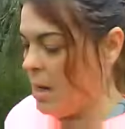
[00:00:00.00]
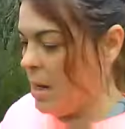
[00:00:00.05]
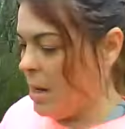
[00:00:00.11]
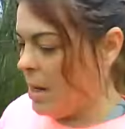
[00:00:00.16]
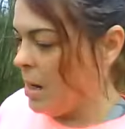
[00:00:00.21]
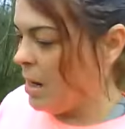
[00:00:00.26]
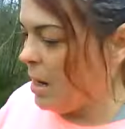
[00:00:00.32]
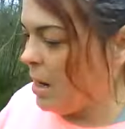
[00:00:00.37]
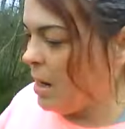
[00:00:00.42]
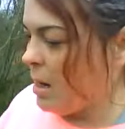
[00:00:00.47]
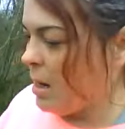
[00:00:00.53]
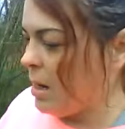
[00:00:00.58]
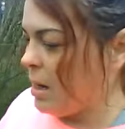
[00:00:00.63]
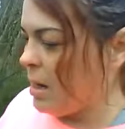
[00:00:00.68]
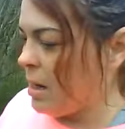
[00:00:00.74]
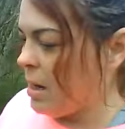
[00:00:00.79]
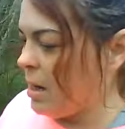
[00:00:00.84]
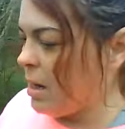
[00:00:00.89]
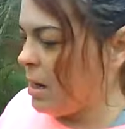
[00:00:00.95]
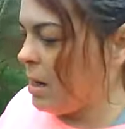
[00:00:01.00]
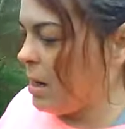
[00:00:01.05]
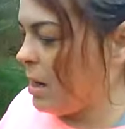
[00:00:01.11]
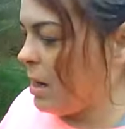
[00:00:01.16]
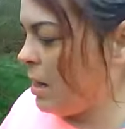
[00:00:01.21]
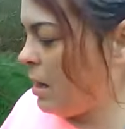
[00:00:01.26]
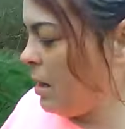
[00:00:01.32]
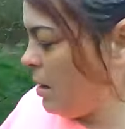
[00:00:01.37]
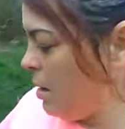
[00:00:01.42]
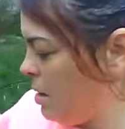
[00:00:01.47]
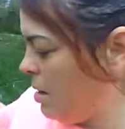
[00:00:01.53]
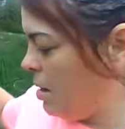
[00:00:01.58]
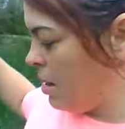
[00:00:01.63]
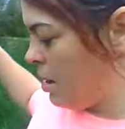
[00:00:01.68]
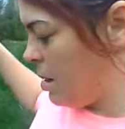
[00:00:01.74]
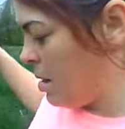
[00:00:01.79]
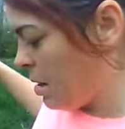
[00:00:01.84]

(no one is talking)